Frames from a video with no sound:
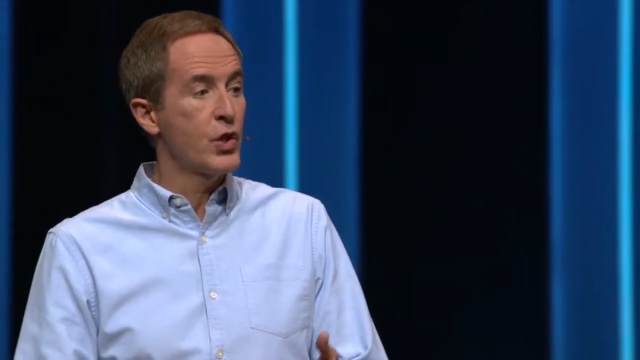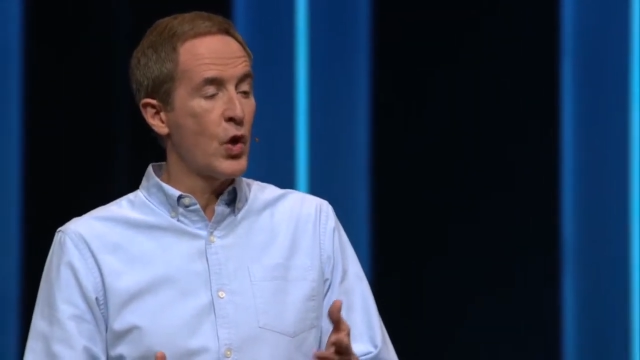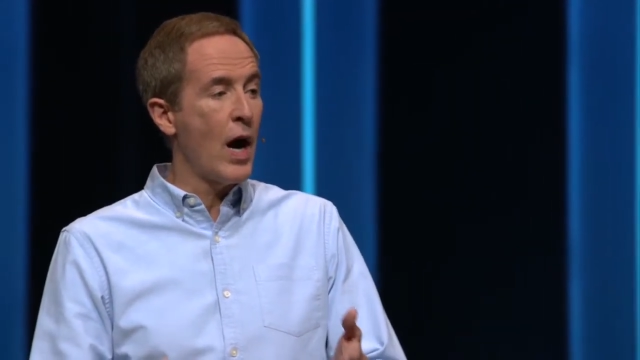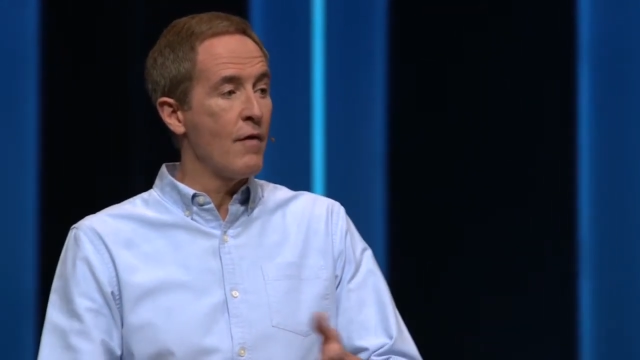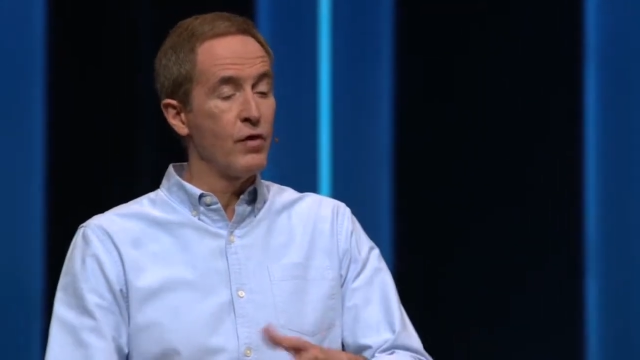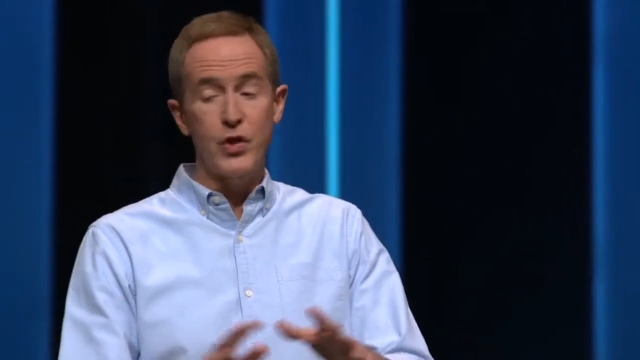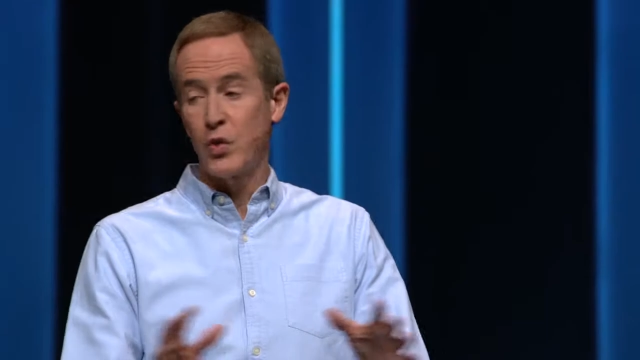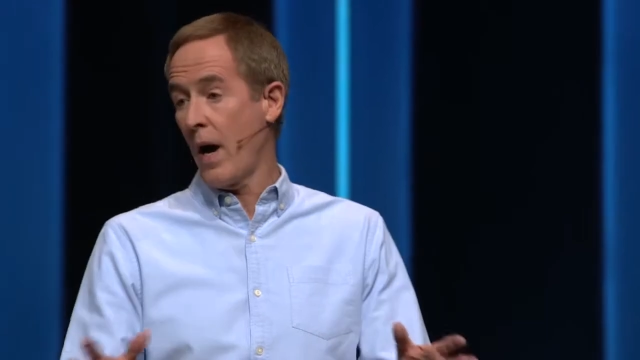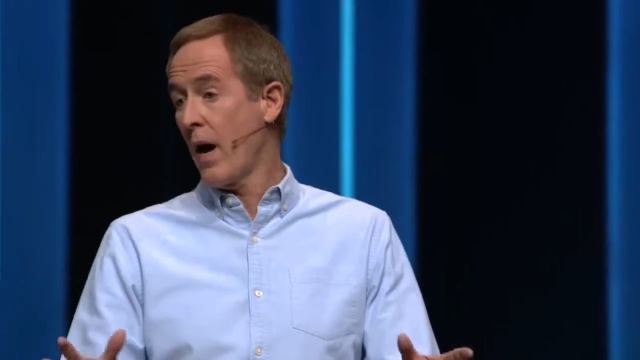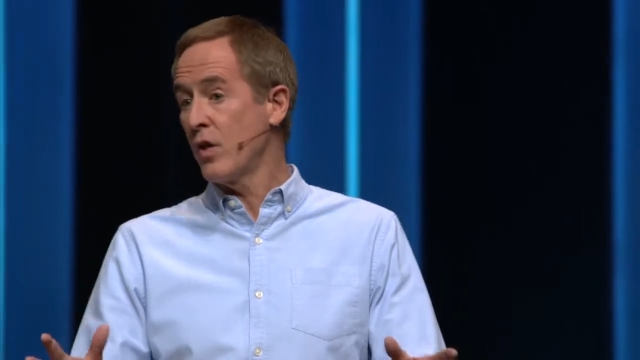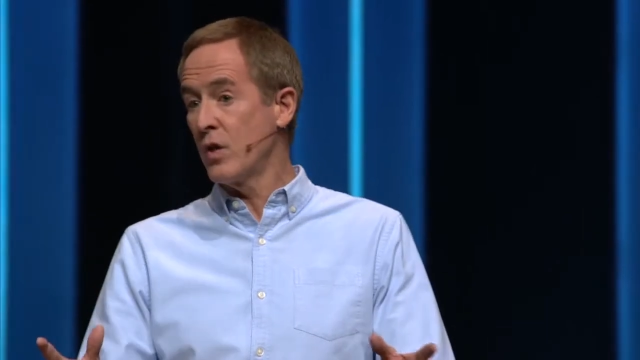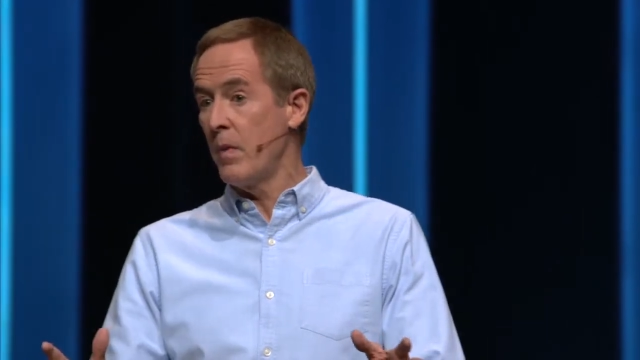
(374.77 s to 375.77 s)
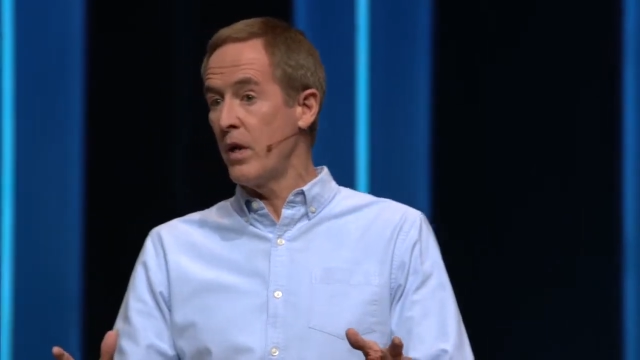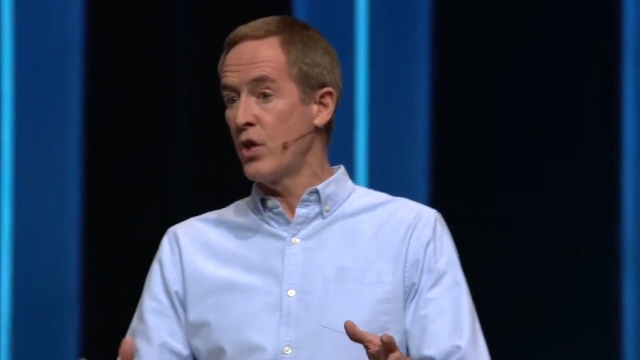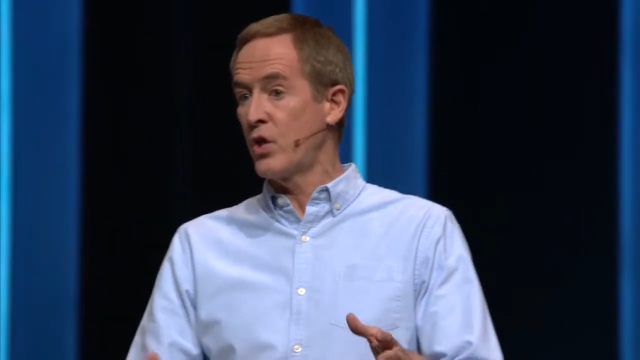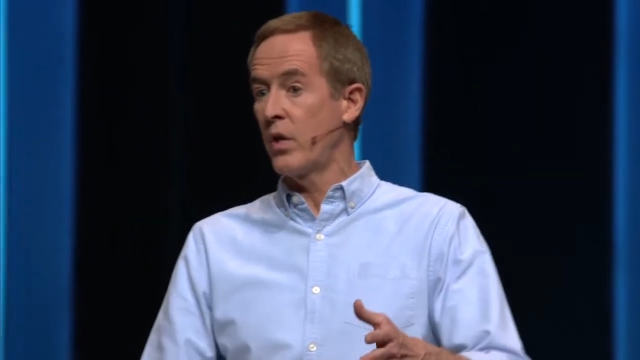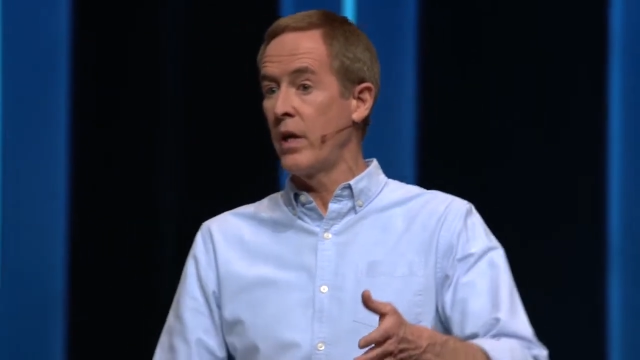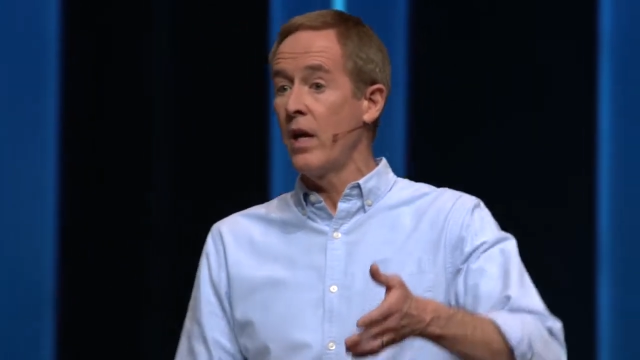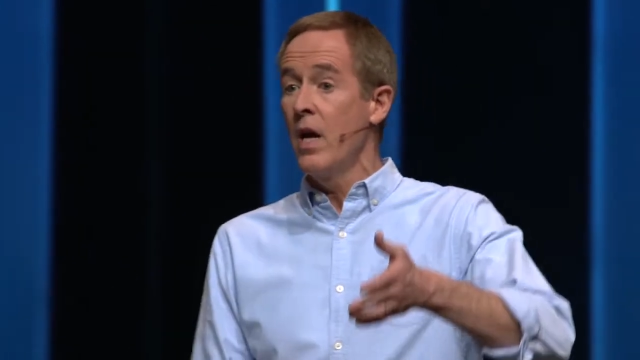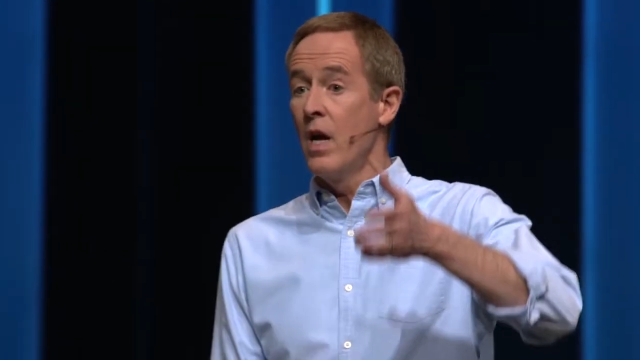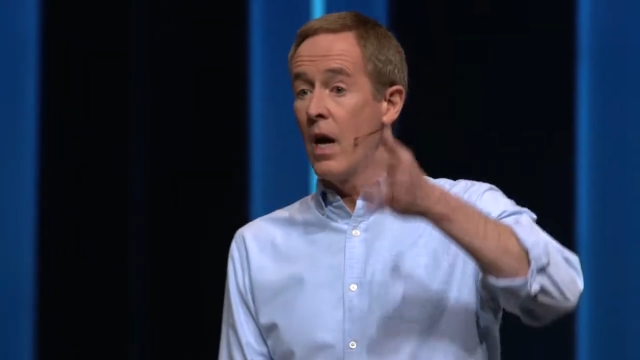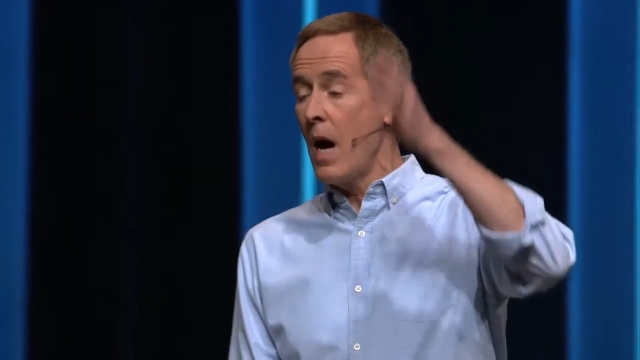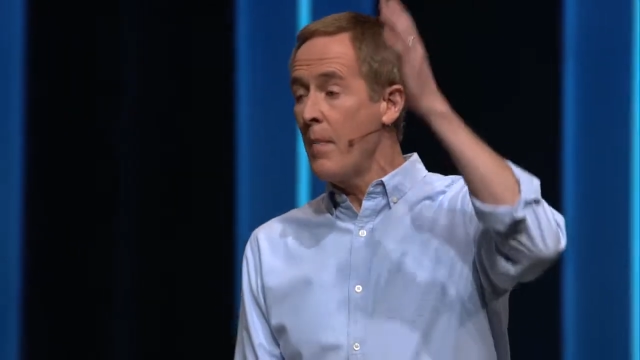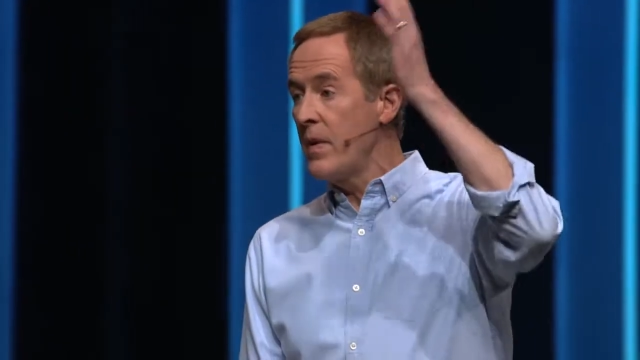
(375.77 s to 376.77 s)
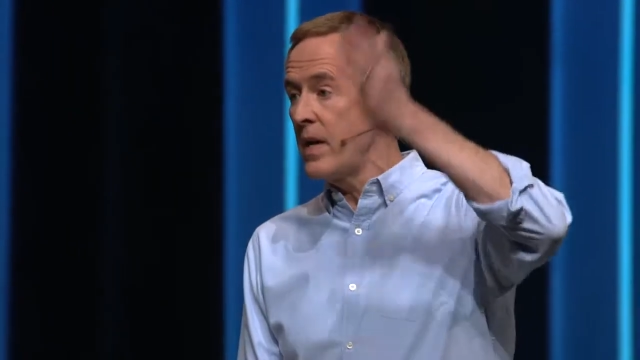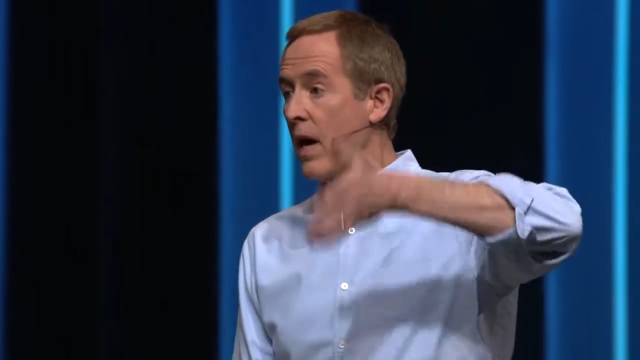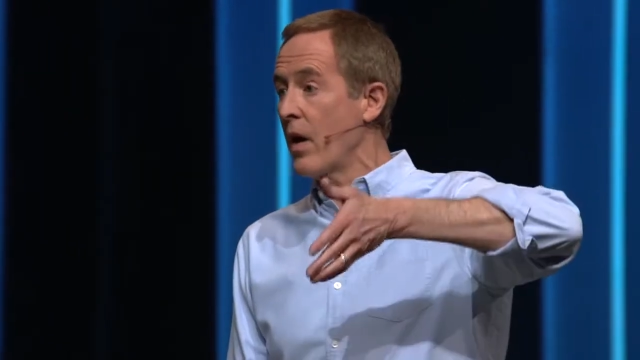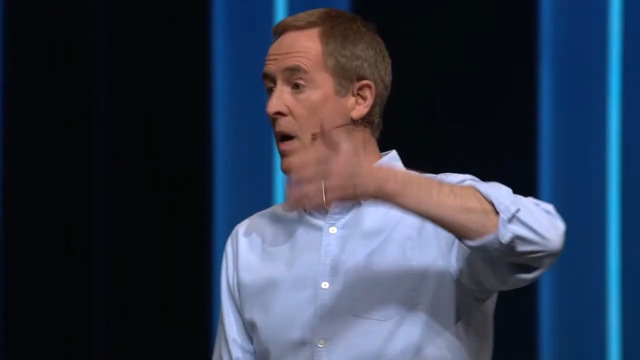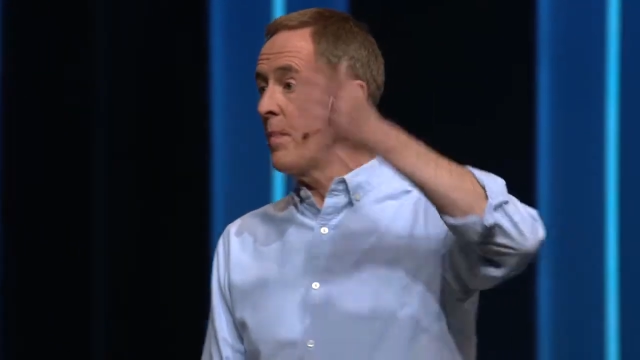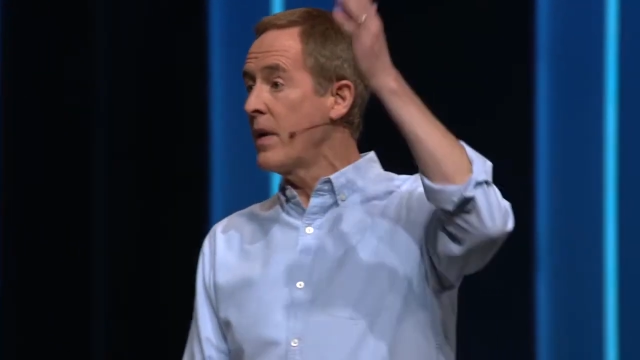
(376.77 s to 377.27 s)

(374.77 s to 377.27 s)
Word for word: travels throughout his ministry, up and down,